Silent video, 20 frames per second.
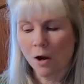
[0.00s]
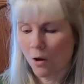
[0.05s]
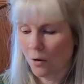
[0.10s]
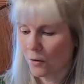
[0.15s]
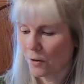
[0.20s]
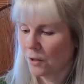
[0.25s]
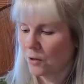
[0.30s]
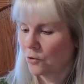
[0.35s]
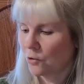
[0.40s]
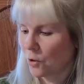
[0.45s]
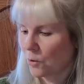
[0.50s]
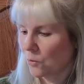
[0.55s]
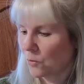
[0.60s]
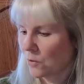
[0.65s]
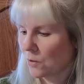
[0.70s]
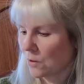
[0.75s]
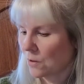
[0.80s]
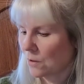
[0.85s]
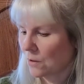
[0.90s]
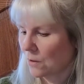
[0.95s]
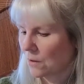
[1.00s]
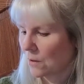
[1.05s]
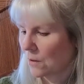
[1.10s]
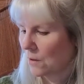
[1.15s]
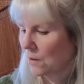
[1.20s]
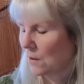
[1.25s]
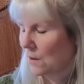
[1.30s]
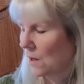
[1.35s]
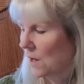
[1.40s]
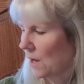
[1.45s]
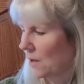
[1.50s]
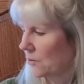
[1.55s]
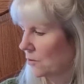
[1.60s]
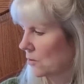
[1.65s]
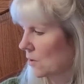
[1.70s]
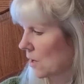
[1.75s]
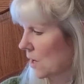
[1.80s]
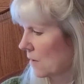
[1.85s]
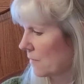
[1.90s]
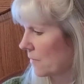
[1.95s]
already chosen. I
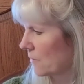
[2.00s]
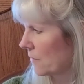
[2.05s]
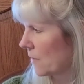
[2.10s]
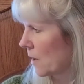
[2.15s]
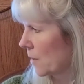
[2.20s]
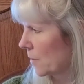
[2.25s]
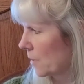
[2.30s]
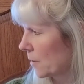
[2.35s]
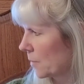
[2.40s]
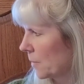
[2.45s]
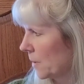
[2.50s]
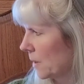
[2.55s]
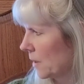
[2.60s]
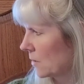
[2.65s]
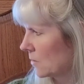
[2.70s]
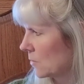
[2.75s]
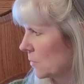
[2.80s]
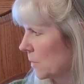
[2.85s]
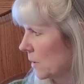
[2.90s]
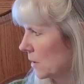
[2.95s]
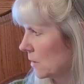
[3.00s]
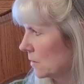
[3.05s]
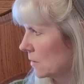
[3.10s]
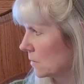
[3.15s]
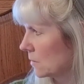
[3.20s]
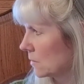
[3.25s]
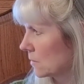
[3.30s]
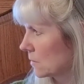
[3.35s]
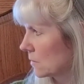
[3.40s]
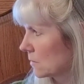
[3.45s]
do not have the fabric picked, but